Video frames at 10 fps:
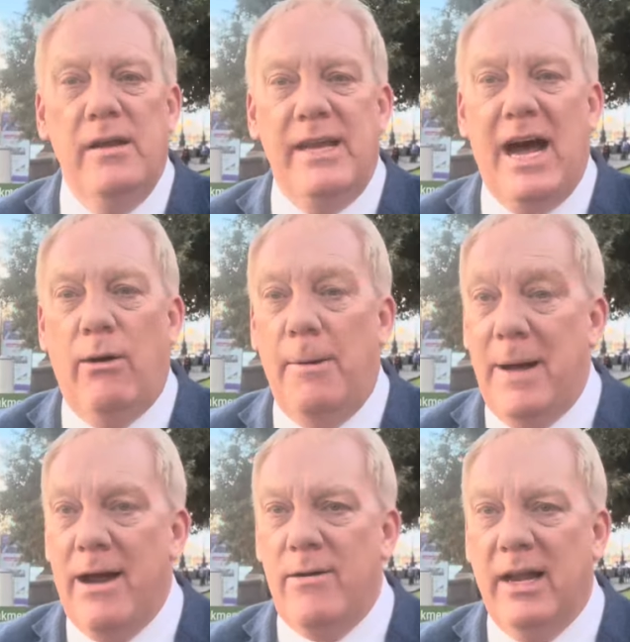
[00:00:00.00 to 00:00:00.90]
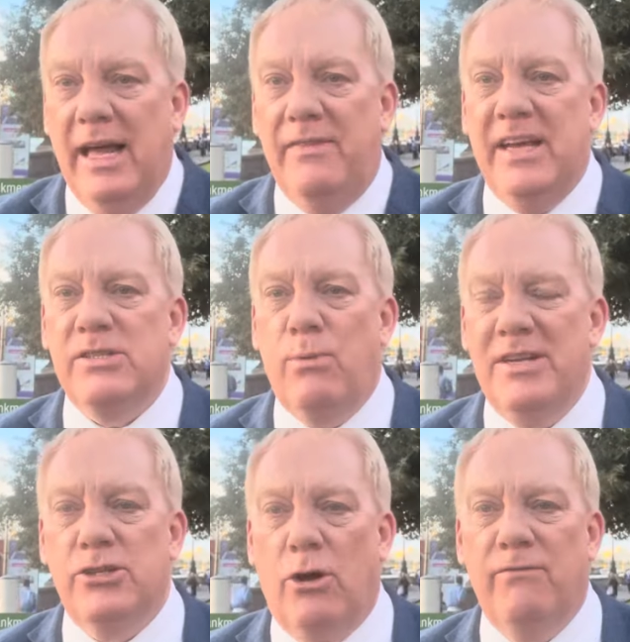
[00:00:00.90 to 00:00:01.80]
Now, apparently, this
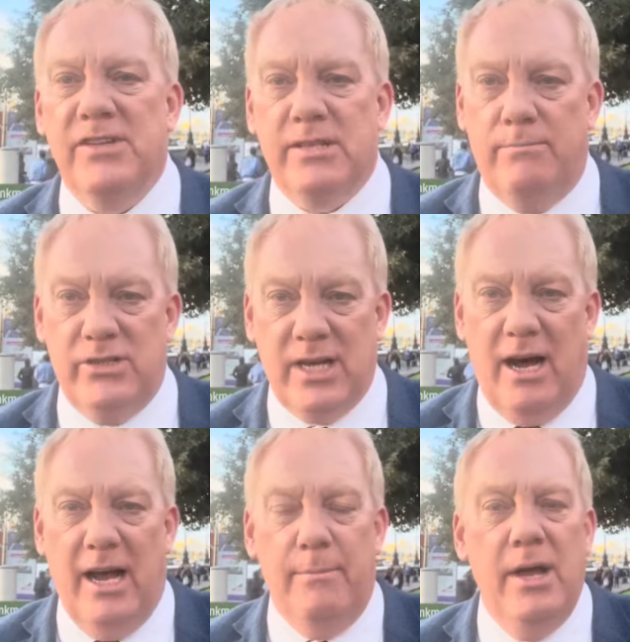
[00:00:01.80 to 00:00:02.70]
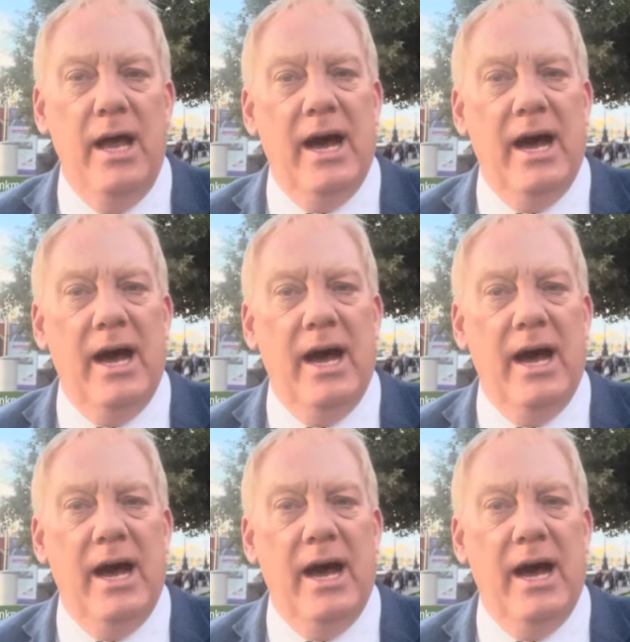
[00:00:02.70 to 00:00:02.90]
went on for some time